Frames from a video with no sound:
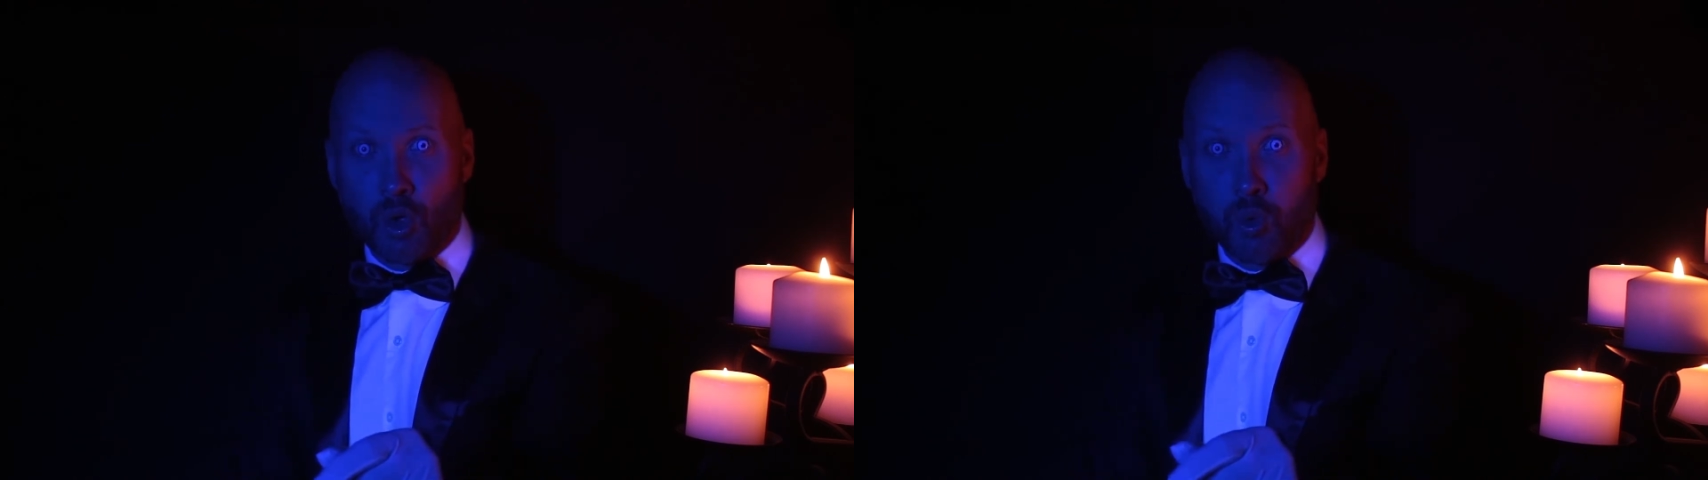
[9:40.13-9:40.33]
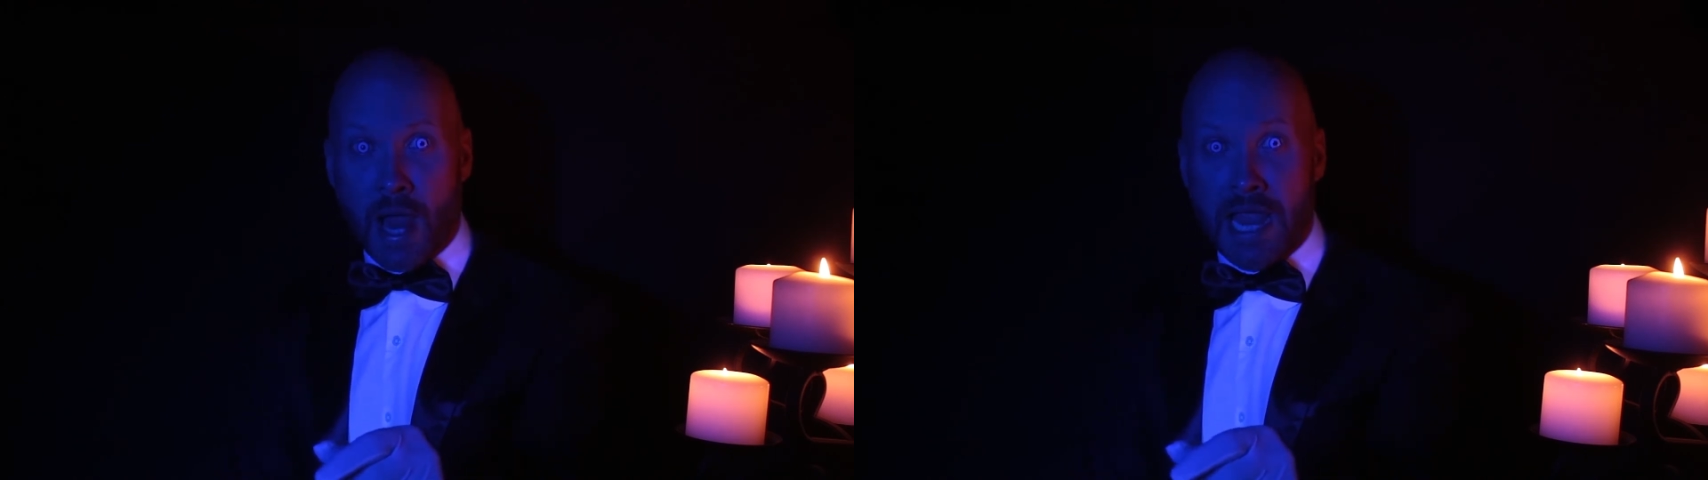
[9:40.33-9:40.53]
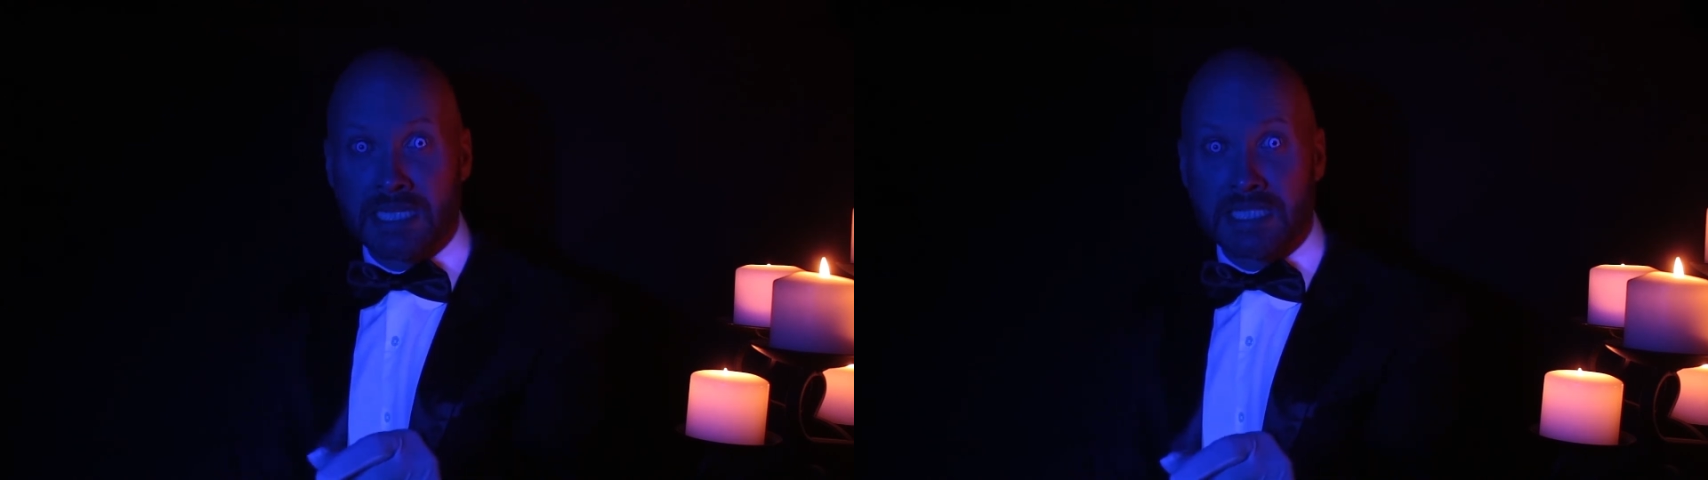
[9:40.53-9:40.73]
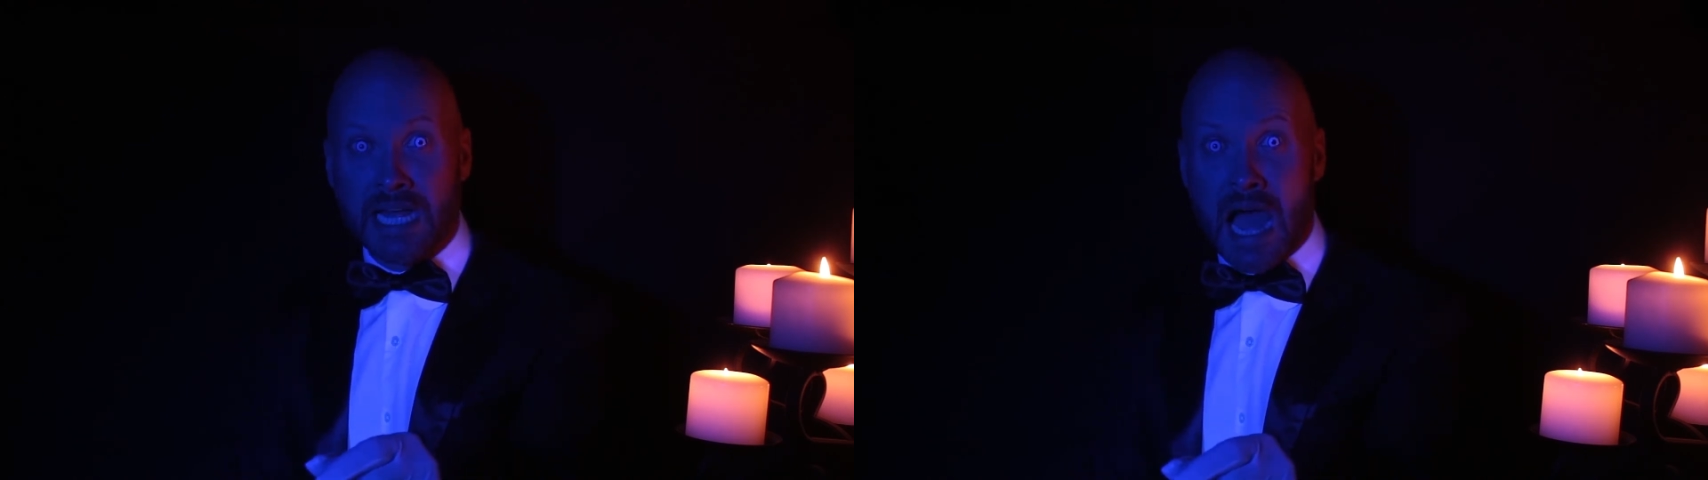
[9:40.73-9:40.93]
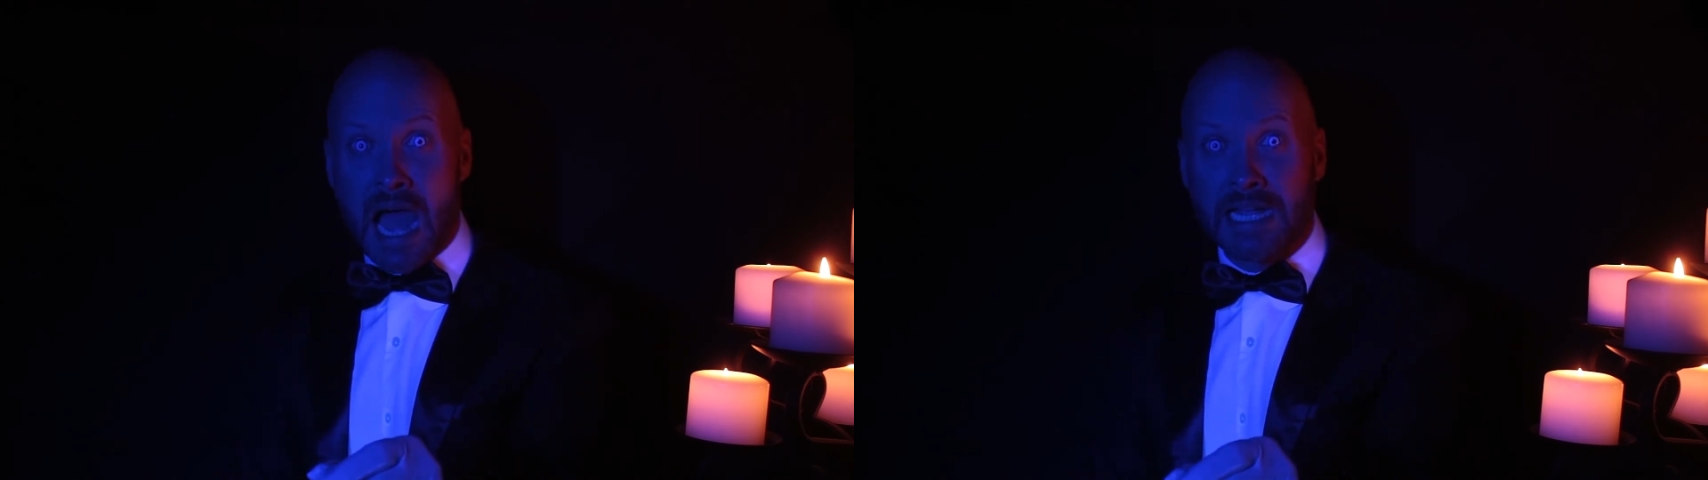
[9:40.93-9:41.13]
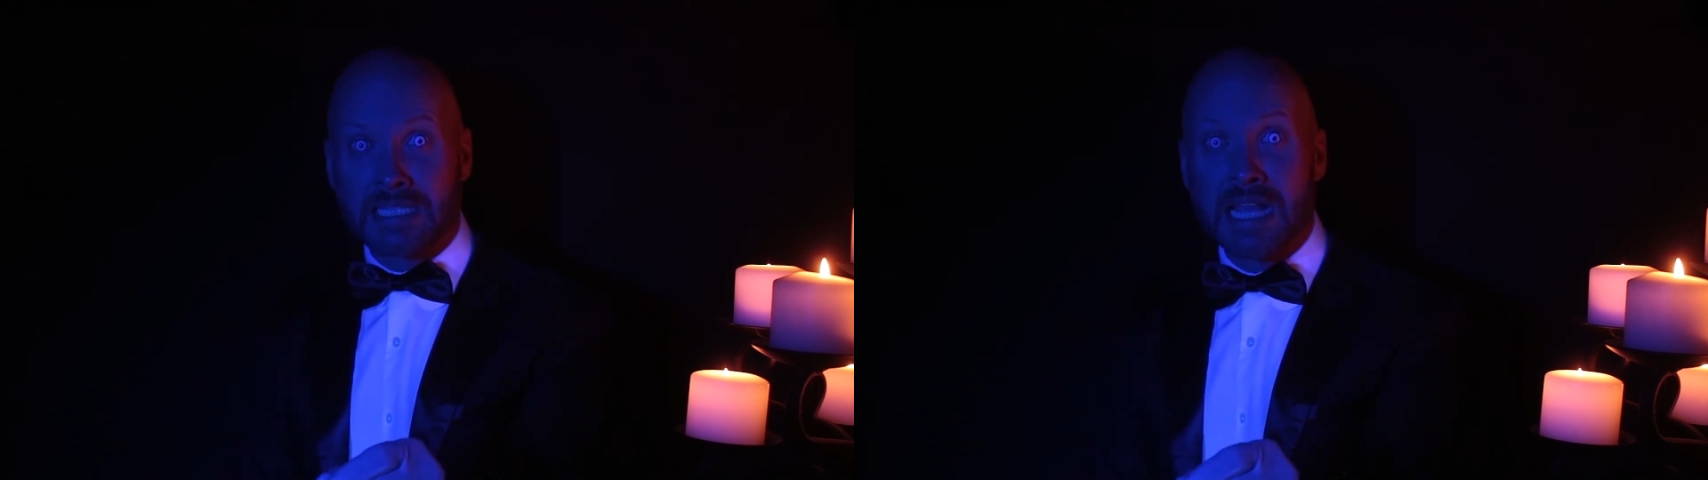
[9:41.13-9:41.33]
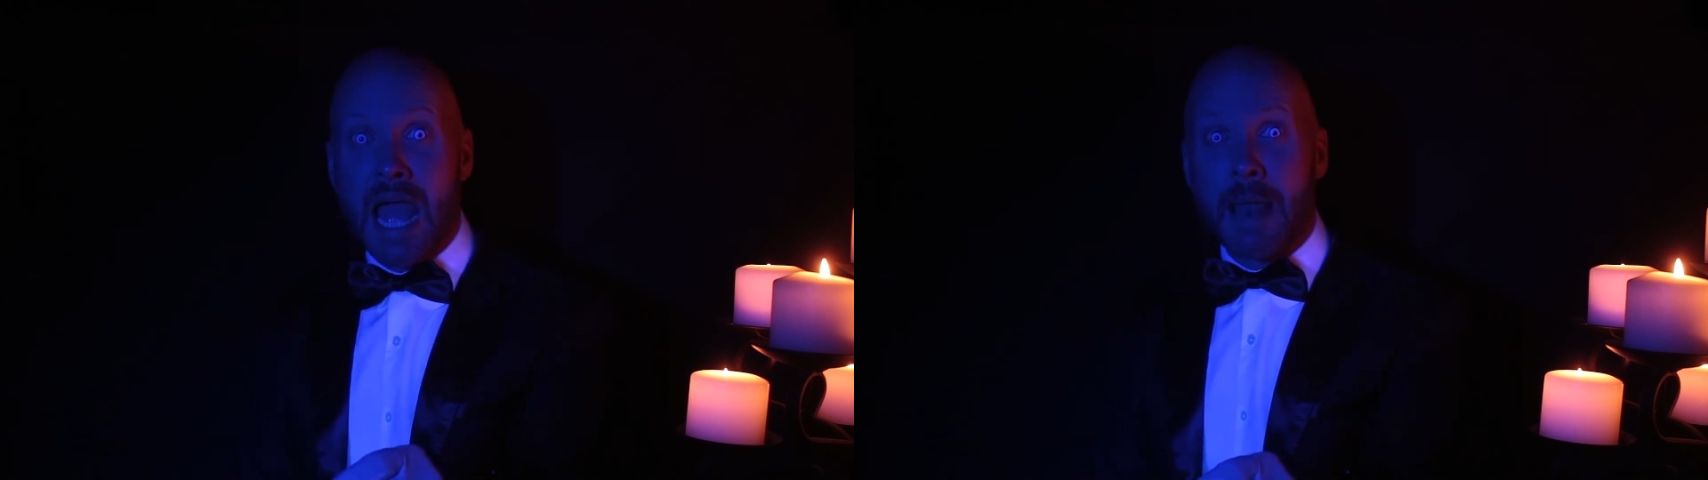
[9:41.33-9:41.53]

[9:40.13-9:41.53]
crazed eyes